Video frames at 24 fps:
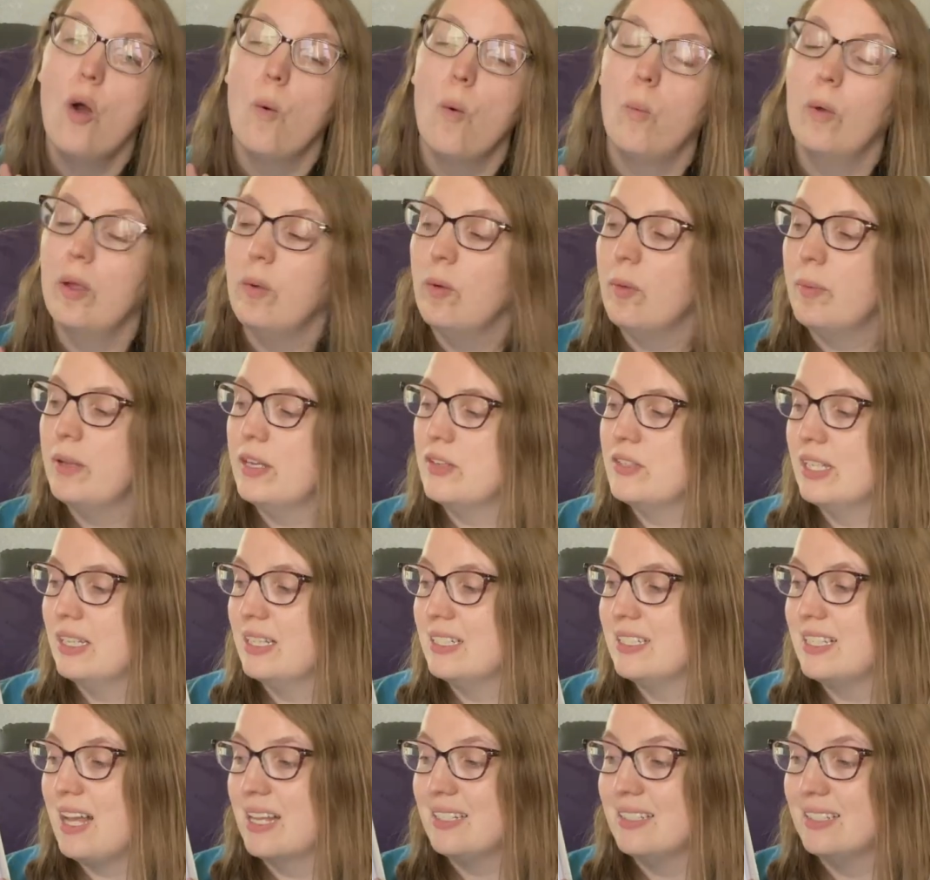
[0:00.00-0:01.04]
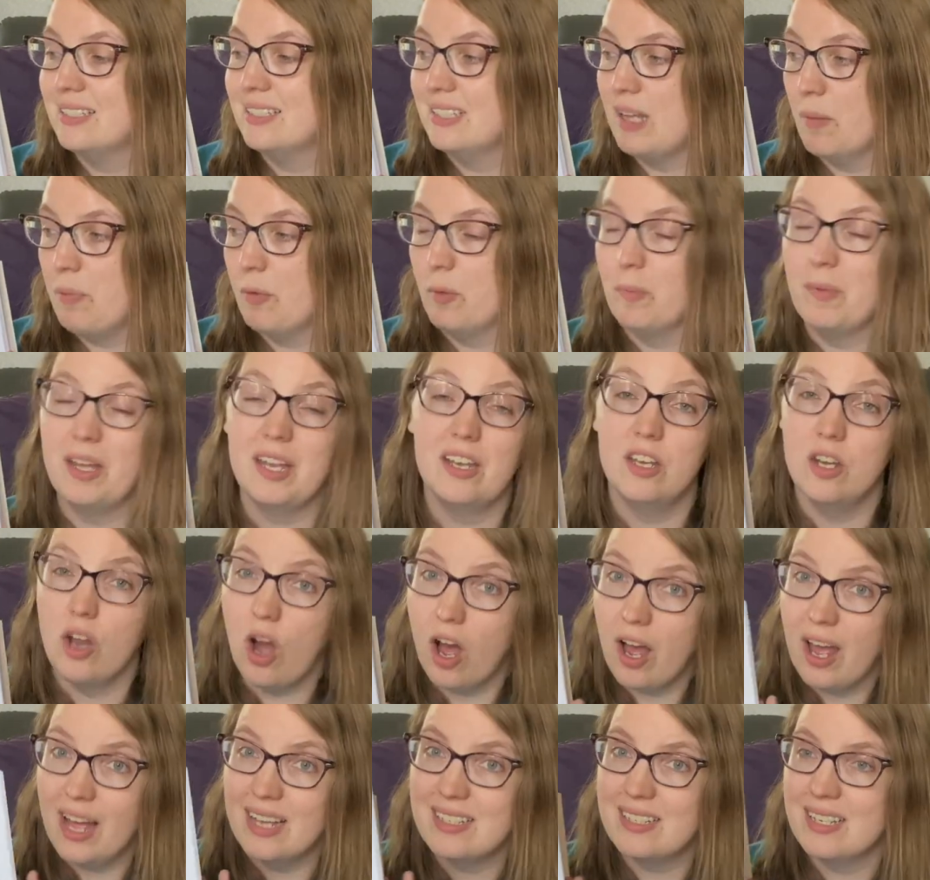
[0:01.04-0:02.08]
We will be using this as a supplement,
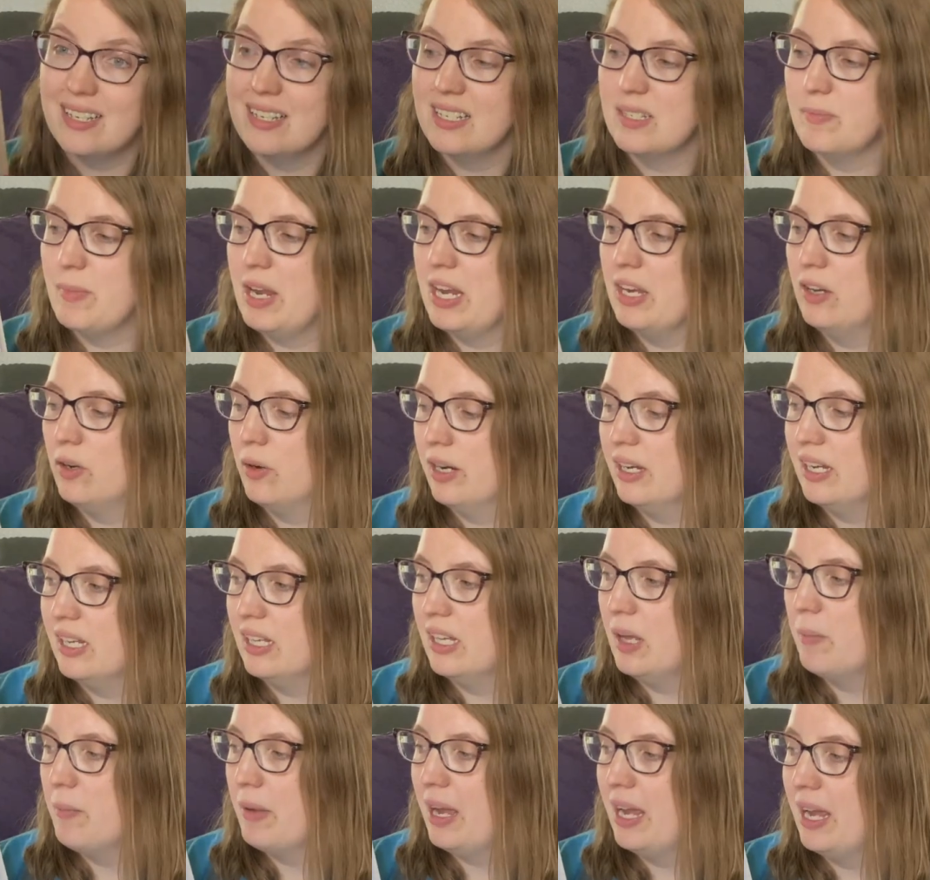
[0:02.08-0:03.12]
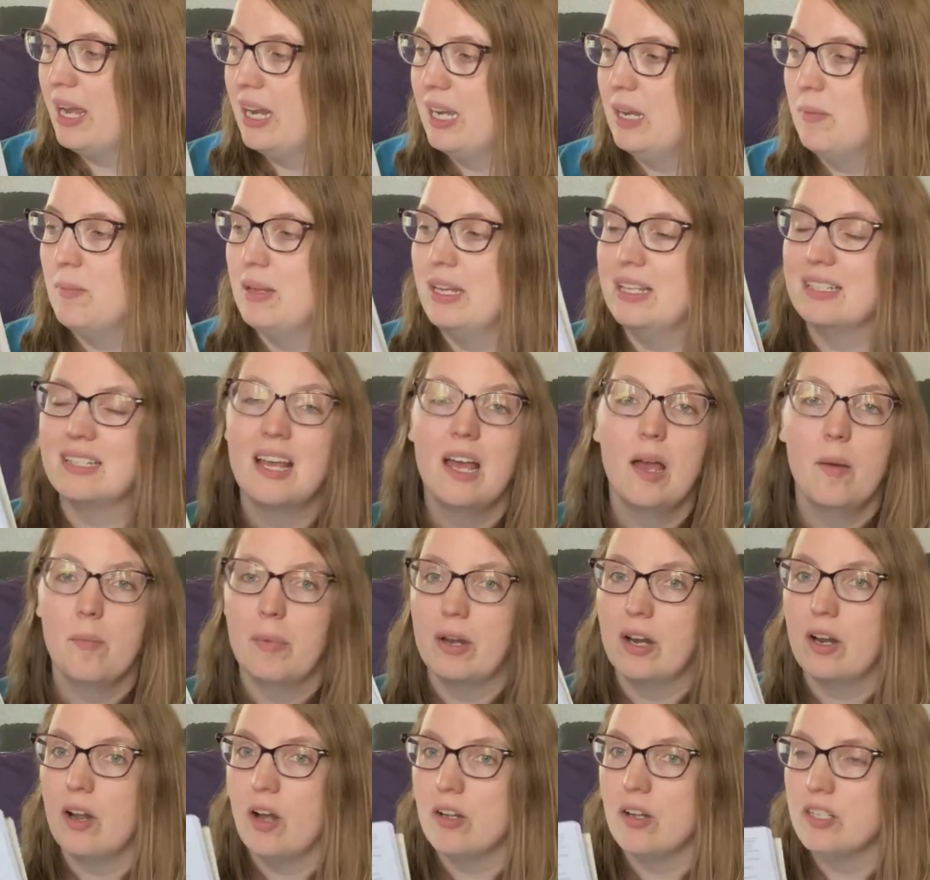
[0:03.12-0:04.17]
not as his main curriculum by any means,
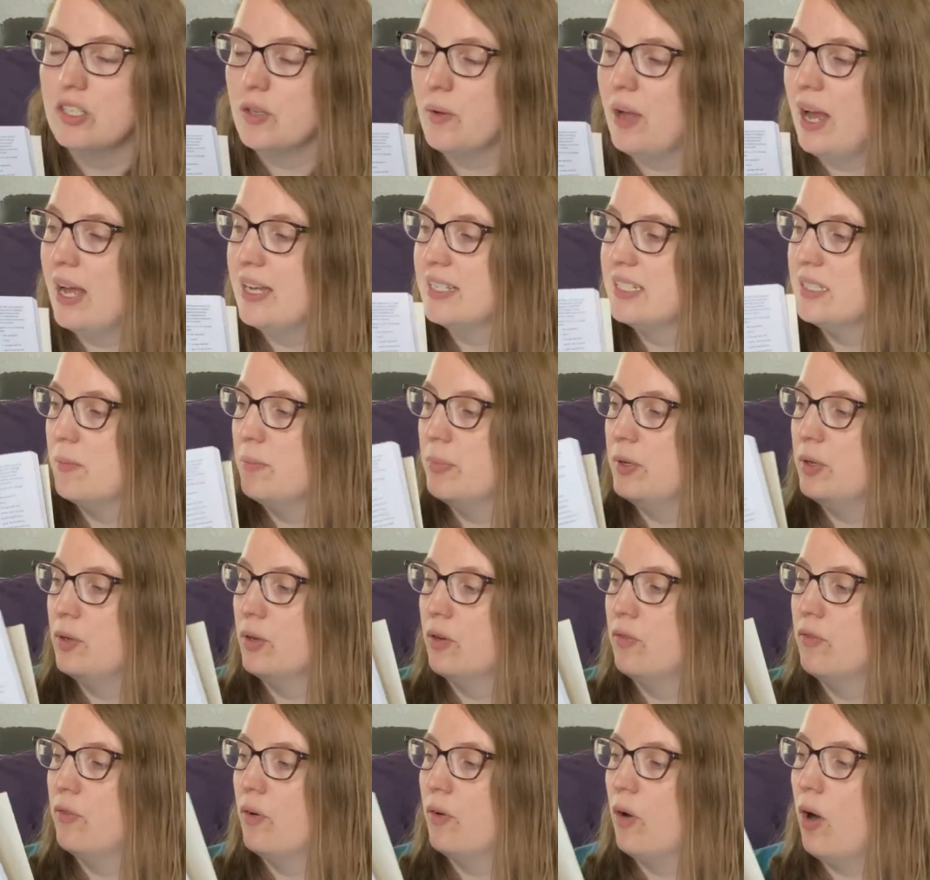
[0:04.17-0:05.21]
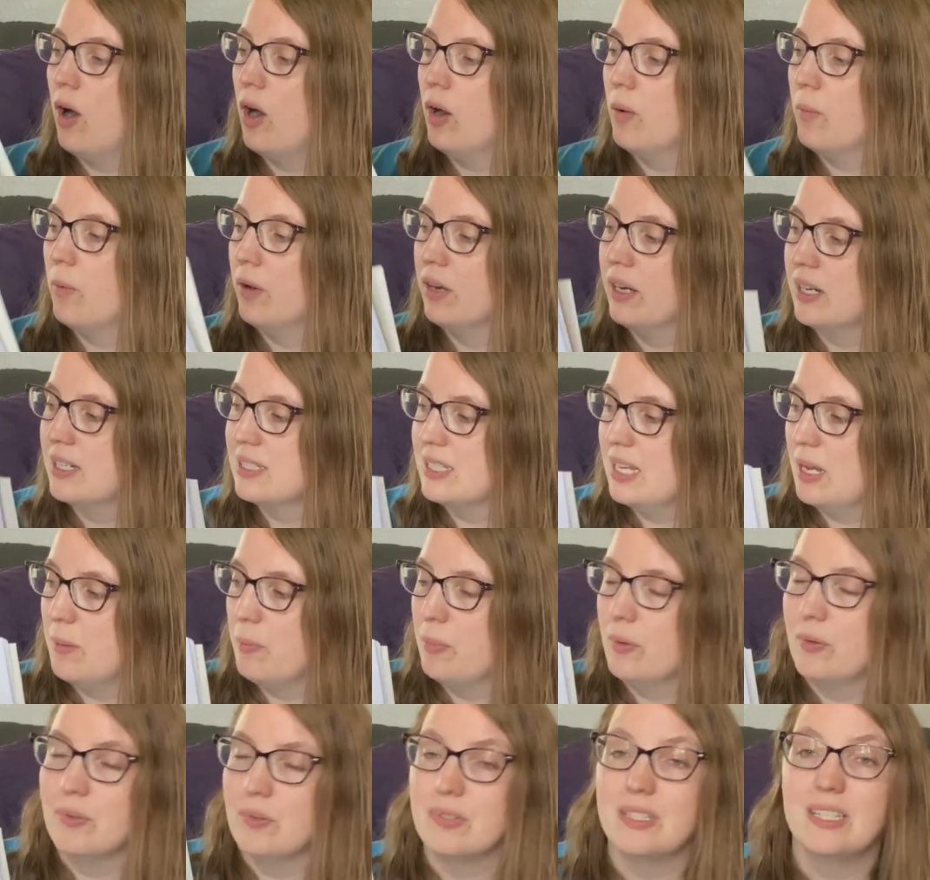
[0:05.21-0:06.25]
but it also has some beautiful artwork
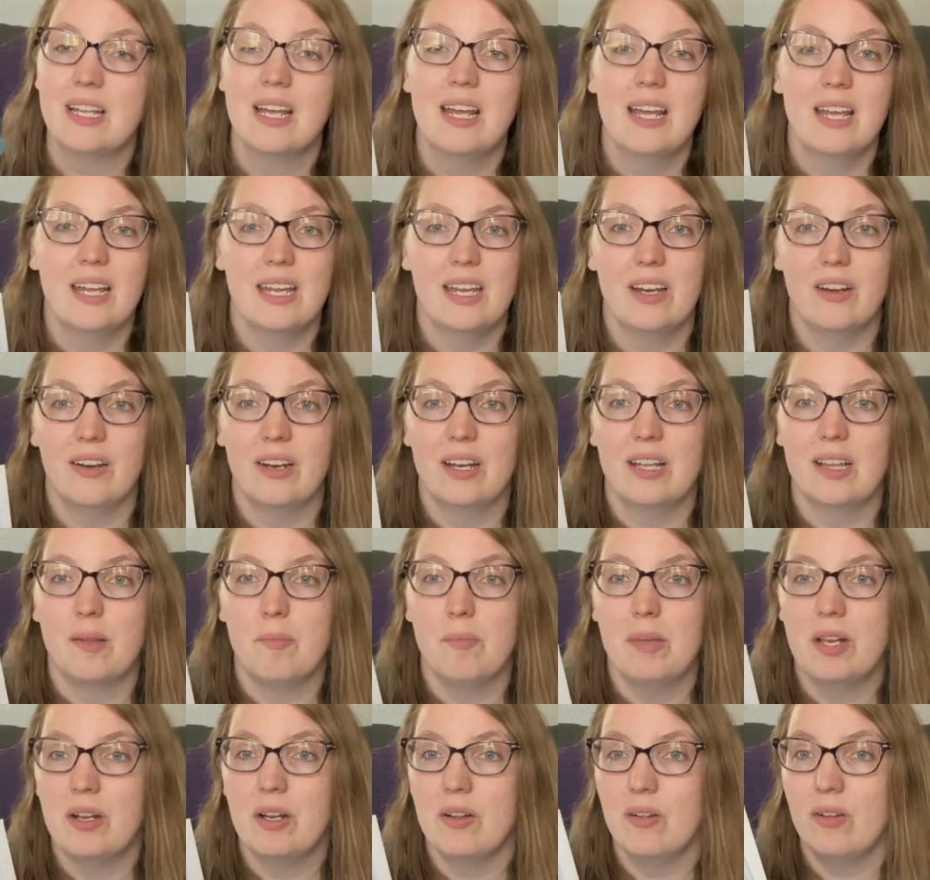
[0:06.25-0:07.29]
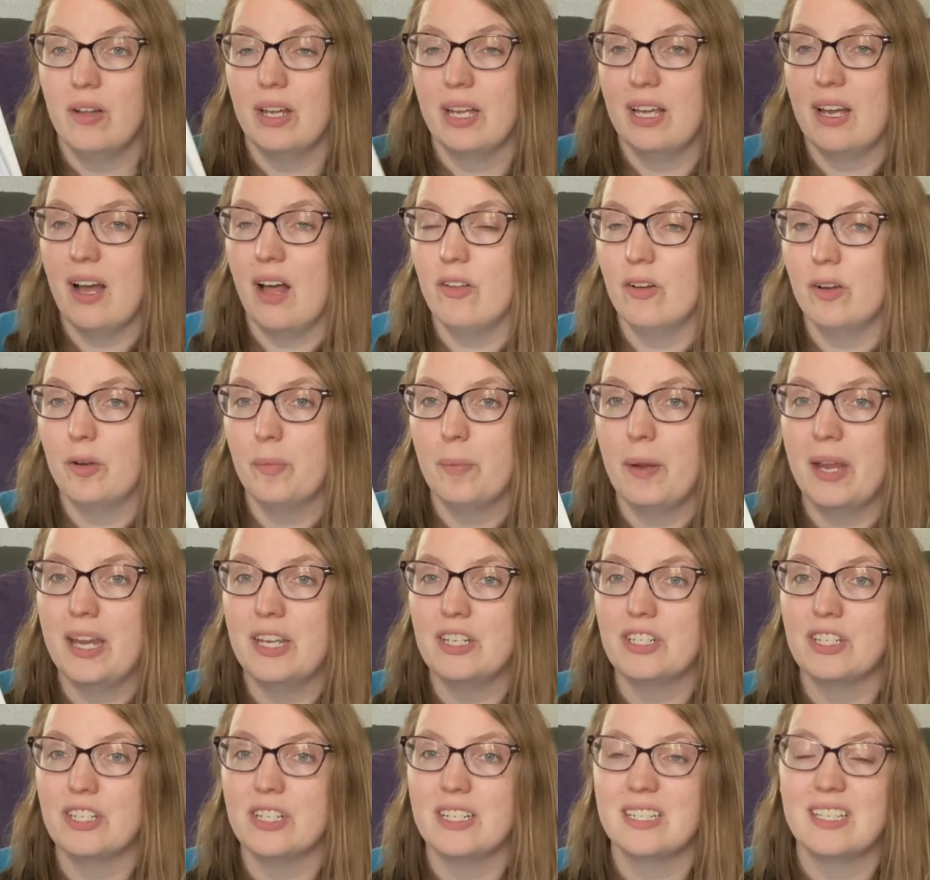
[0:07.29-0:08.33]
examples here in the middle and colored
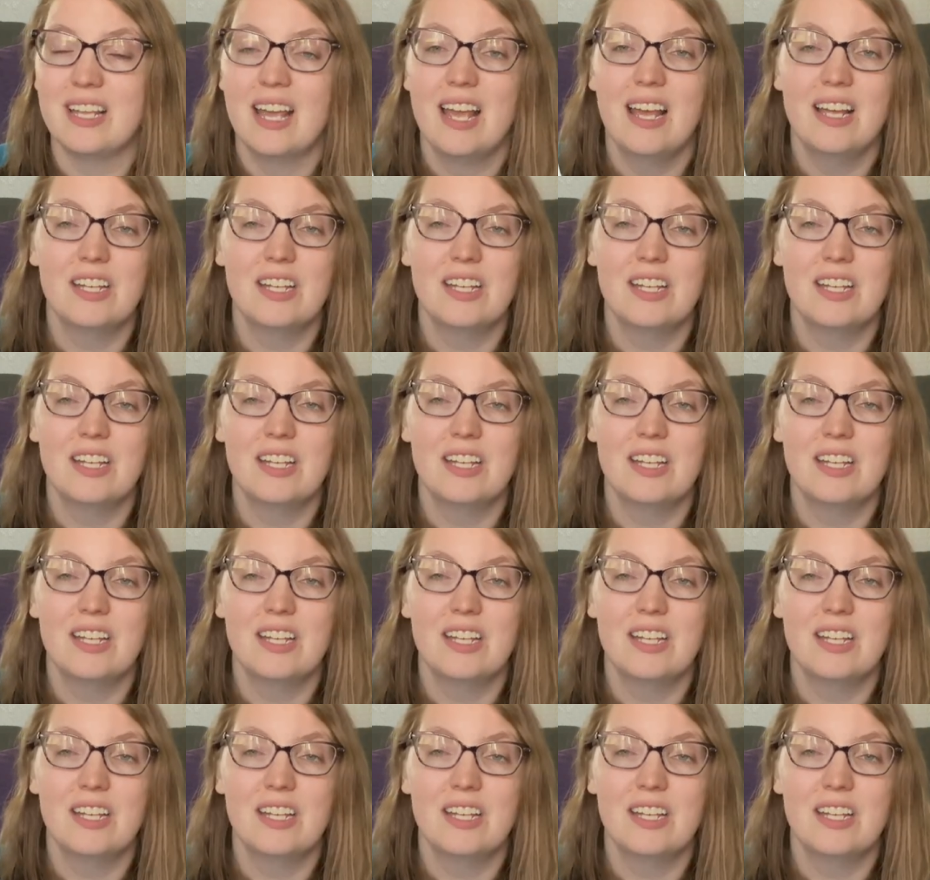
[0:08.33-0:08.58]
pages.